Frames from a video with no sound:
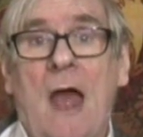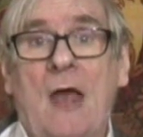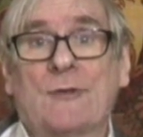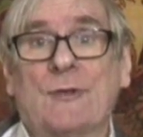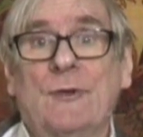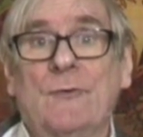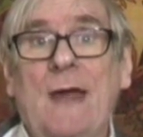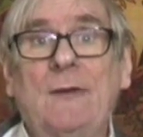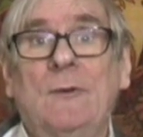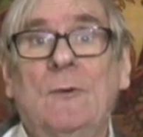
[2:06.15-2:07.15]

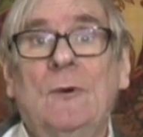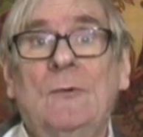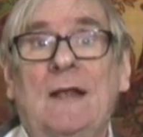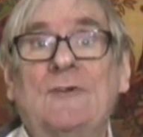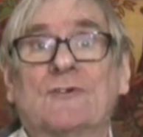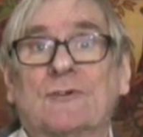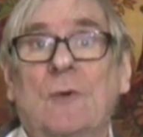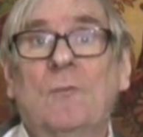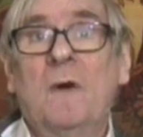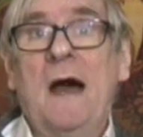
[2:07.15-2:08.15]
Ethelred went
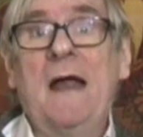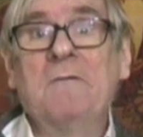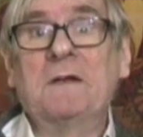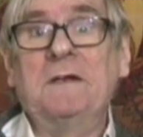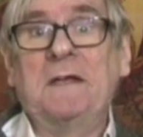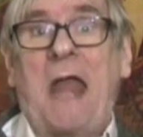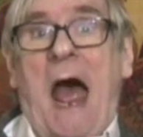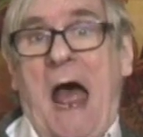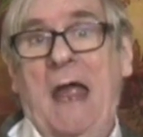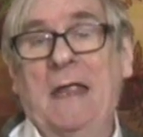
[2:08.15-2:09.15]
somewhere and
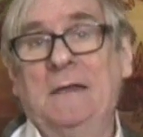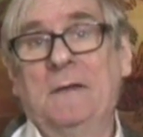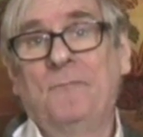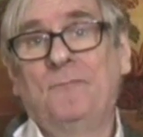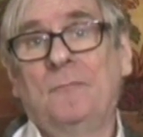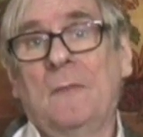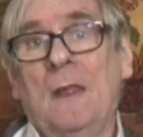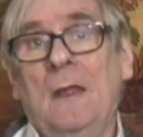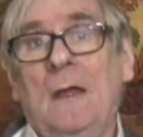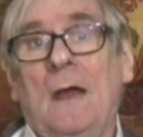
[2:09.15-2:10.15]
died,
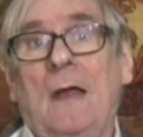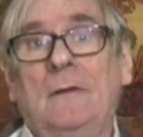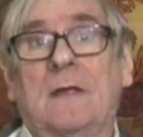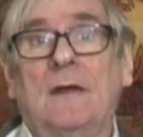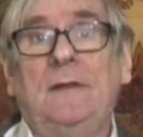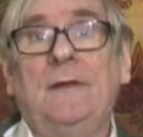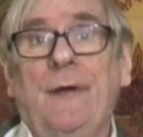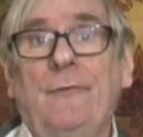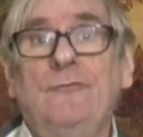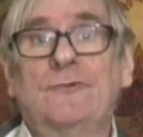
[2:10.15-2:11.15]
and
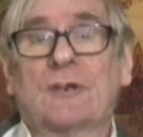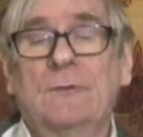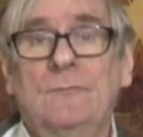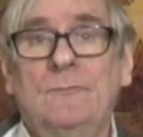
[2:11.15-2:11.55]
Canute,